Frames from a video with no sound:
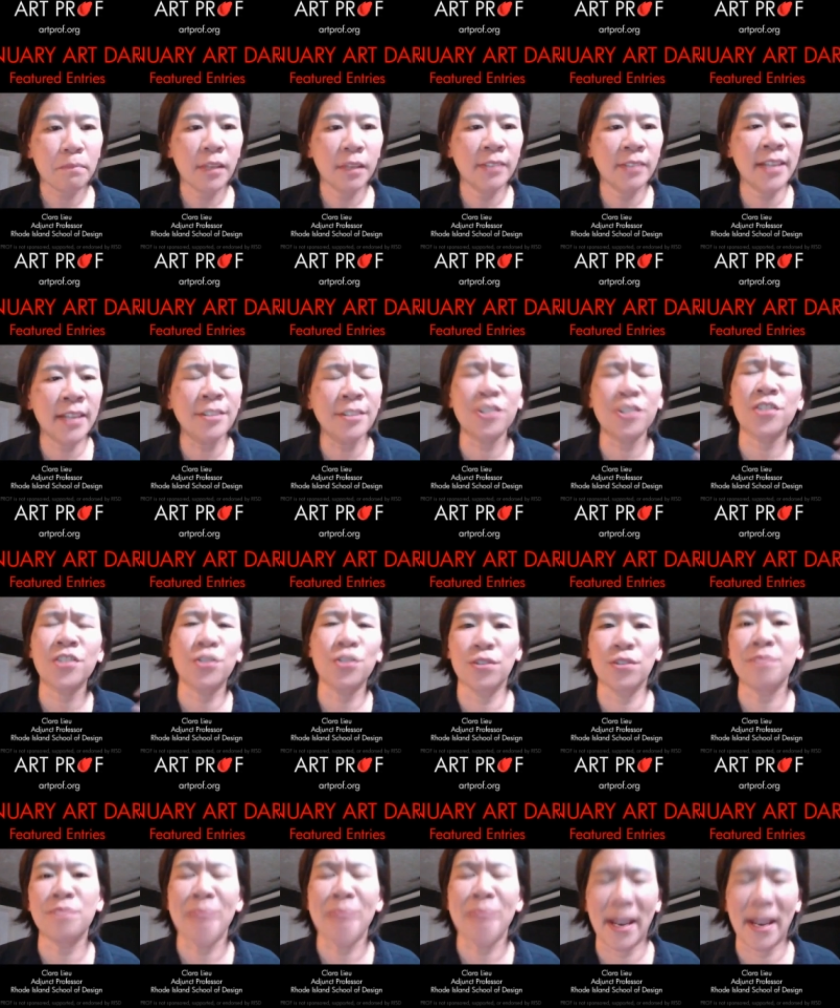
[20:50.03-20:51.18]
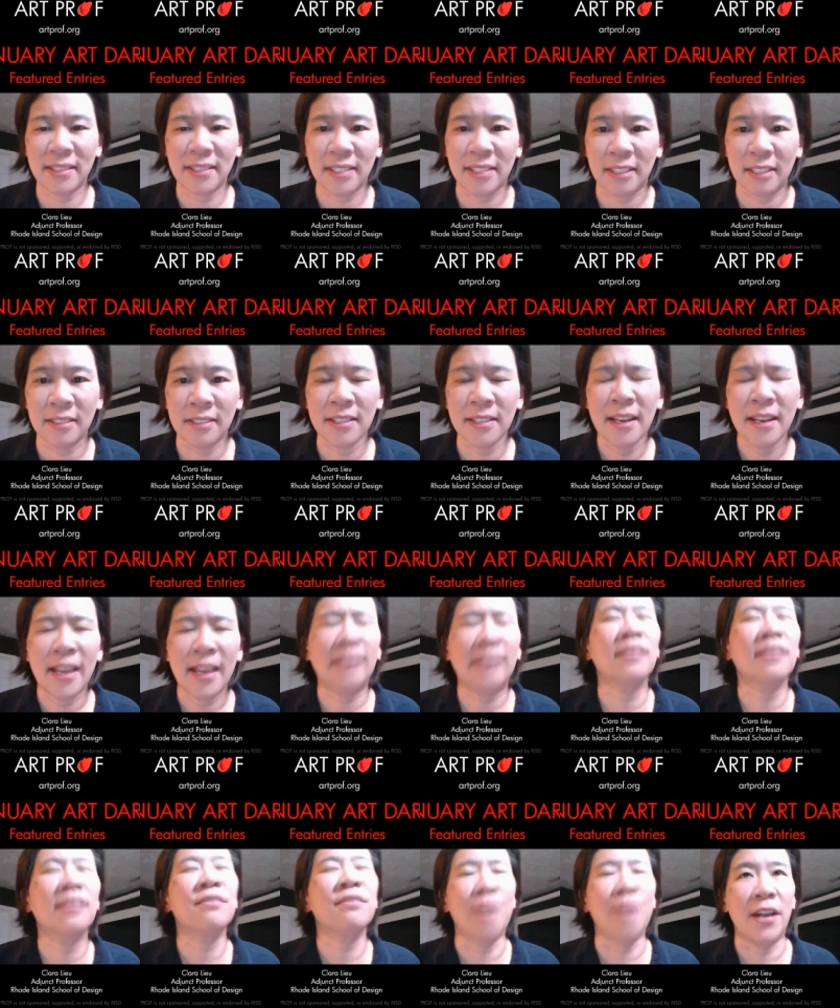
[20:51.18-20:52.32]
tend to just use magazines, and
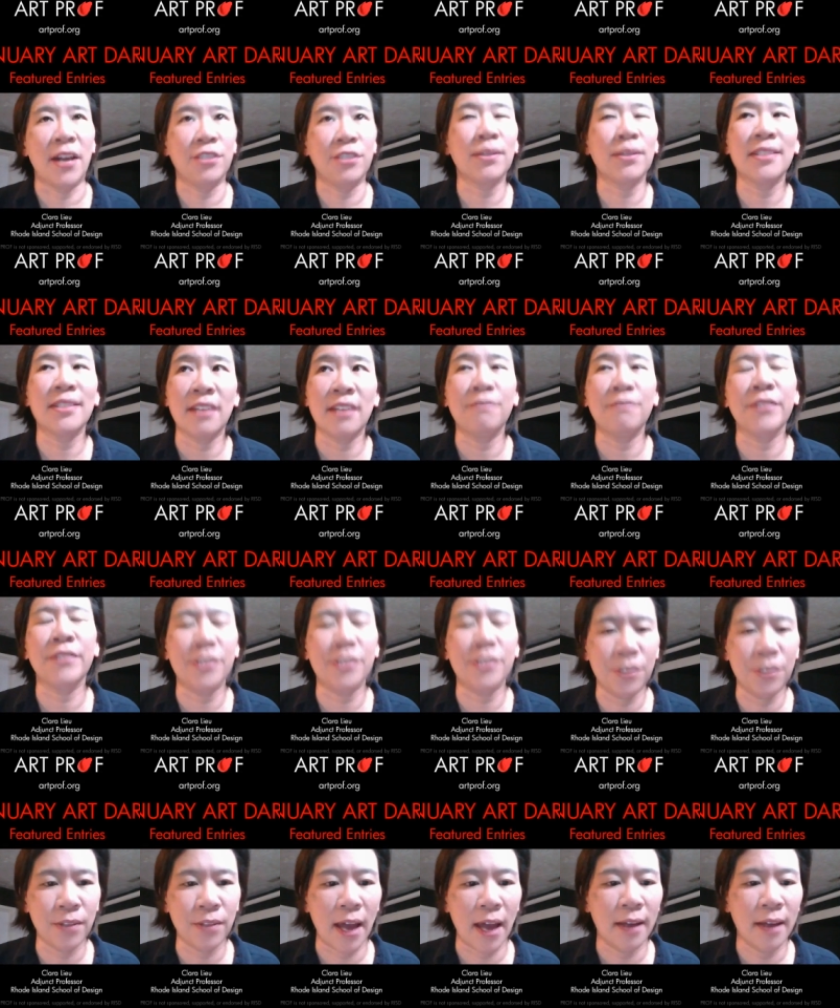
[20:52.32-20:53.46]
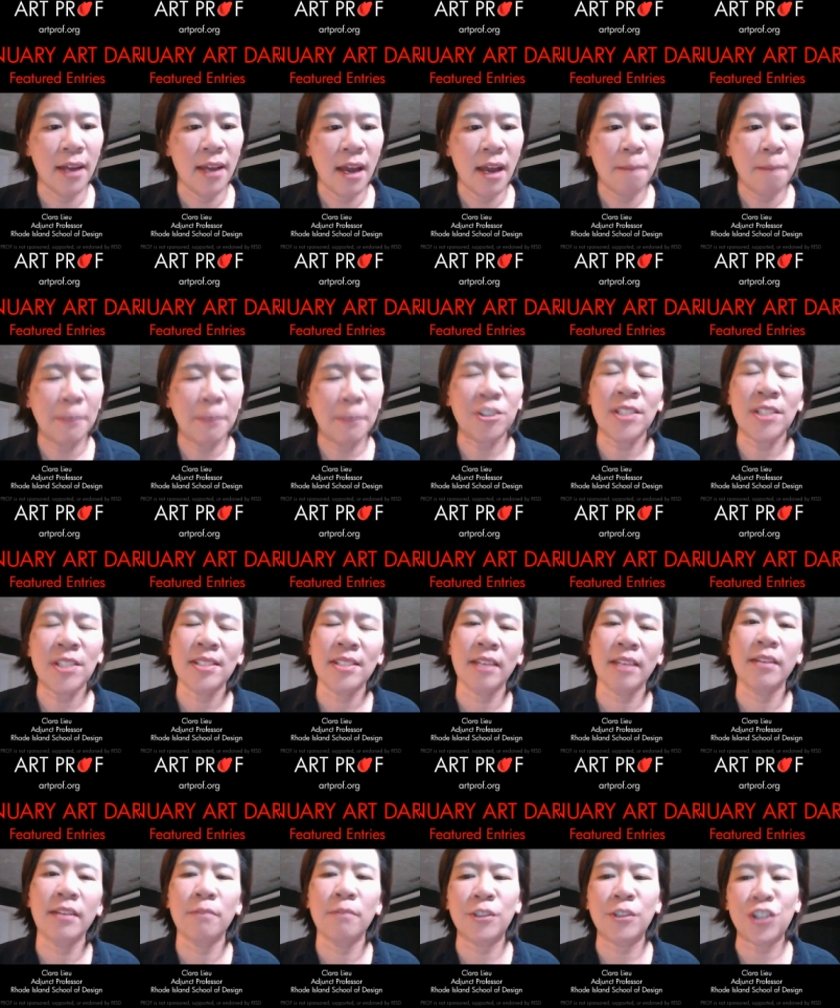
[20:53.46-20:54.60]
that's fine. You can definitely do that. But she said
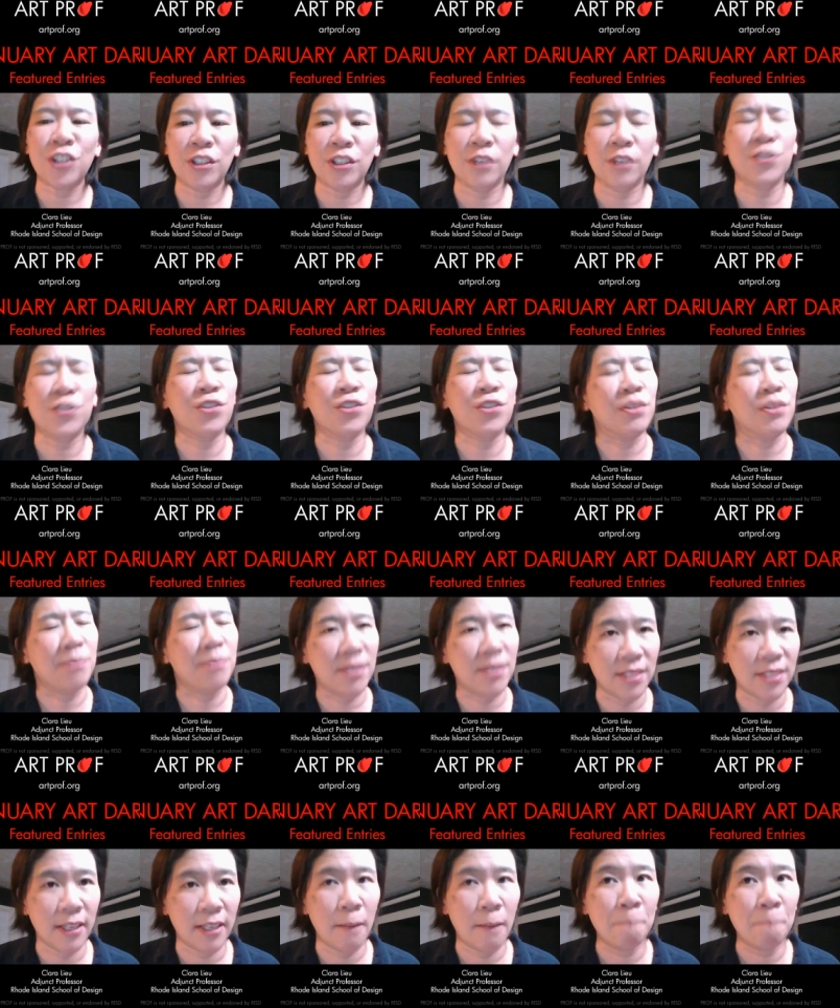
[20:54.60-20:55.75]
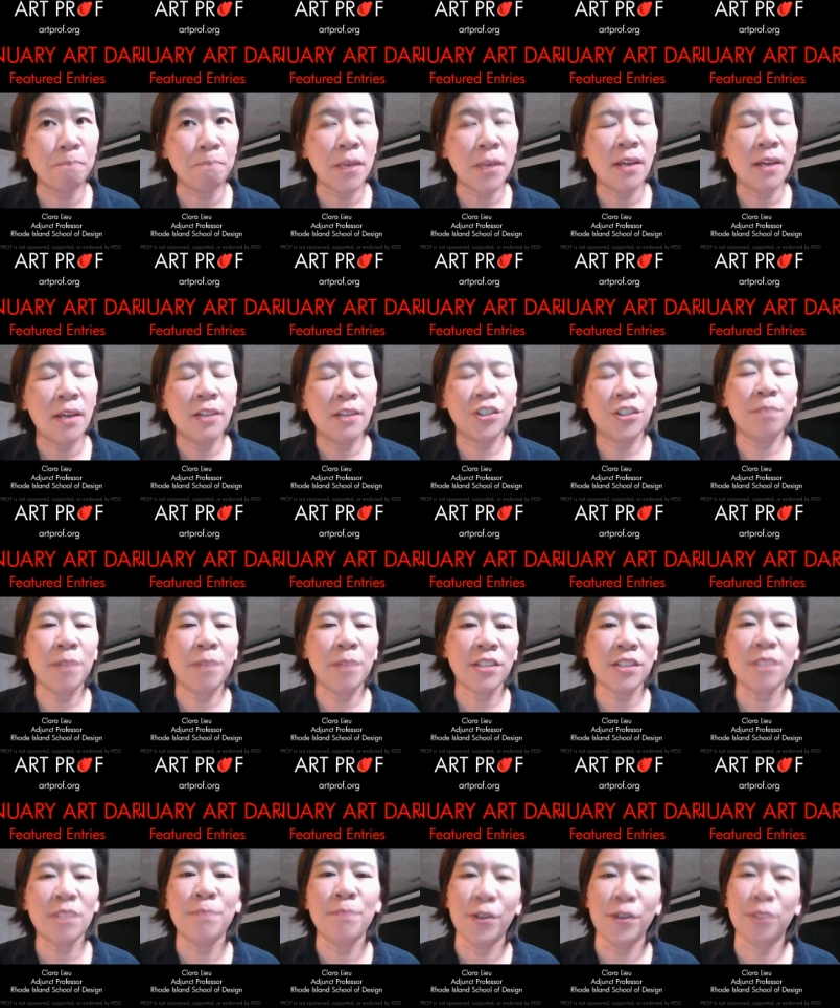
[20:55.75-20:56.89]
that when she goes to a museum, she picks
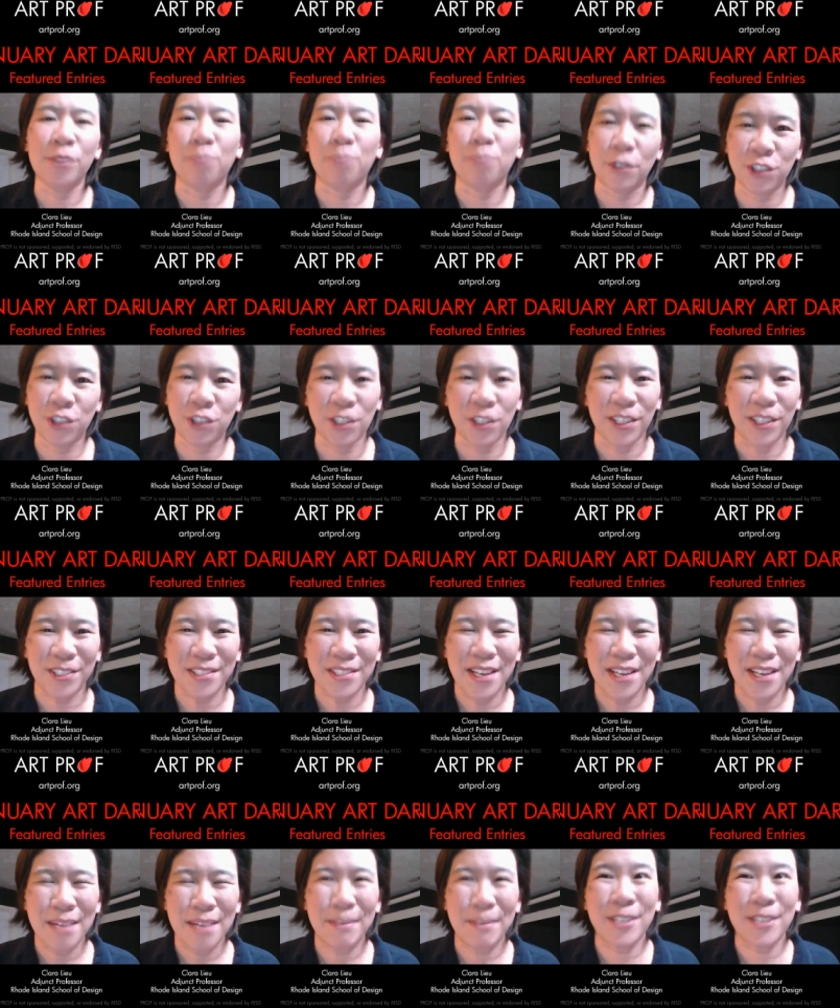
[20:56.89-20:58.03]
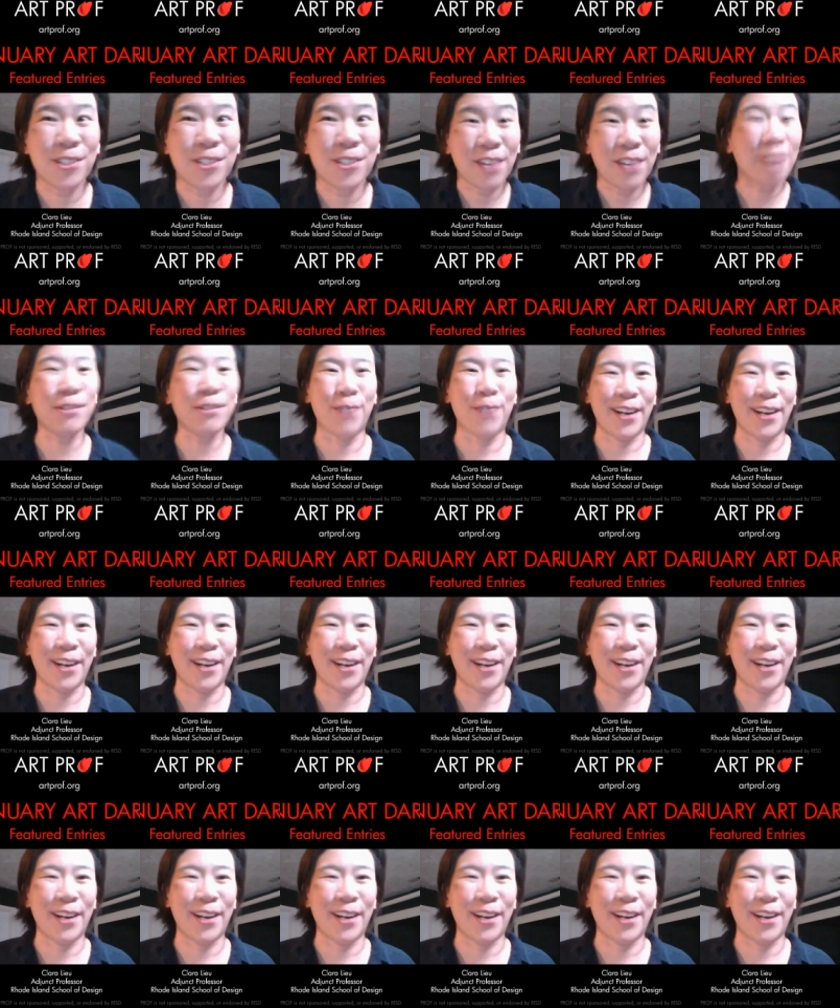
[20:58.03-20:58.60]
up all the brochures because they're everywhere.